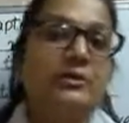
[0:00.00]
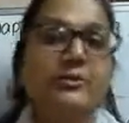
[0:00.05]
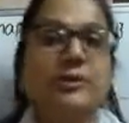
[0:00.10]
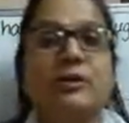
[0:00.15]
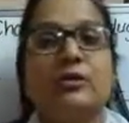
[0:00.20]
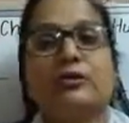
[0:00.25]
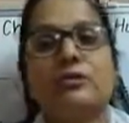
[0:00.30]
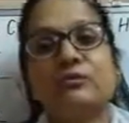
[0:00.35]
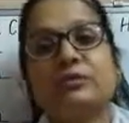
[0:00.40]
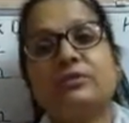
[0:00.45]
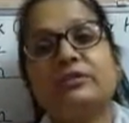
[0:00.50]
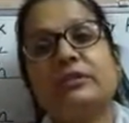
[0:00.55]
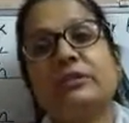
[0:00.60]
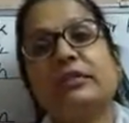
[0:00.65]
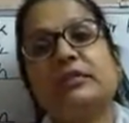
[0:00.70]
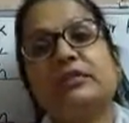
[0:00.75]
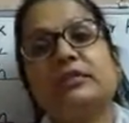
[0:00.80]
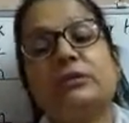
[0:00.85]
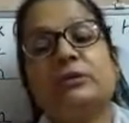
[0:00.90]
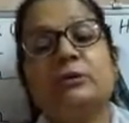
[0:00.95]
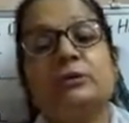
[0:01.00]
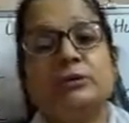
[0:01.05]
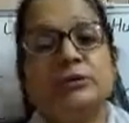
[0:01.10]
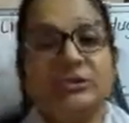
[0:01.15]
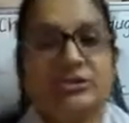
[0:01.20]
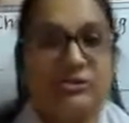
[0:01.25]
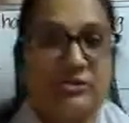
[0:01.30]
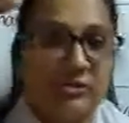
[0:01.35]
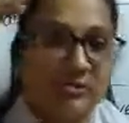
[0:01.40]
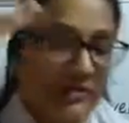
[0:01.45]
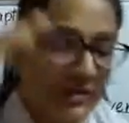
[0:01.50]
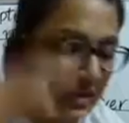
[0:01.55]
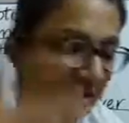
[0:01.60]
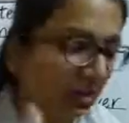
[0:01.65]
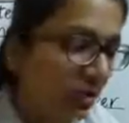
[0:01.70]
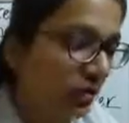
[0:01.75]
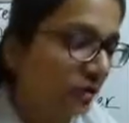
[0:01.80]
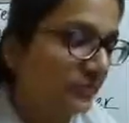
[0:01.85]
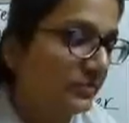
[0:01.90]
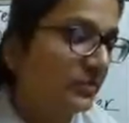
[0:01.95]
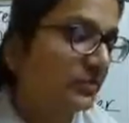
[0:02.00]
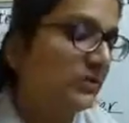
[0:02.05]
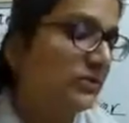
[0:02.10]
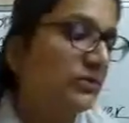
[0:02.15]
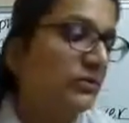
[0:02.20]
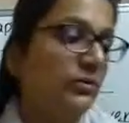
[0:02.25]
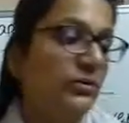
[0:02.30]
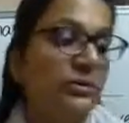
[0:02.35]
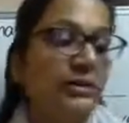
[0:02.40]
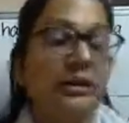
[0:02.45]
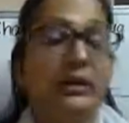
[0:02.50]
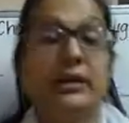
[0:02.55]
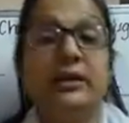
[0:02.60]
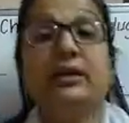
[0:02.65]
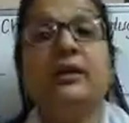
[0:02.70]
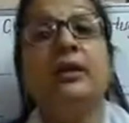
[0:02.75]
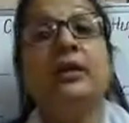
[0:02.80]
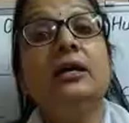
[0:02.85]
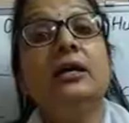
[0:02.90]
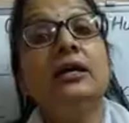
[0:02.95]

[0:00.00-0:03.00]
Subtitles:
because of these usage of helicopters only,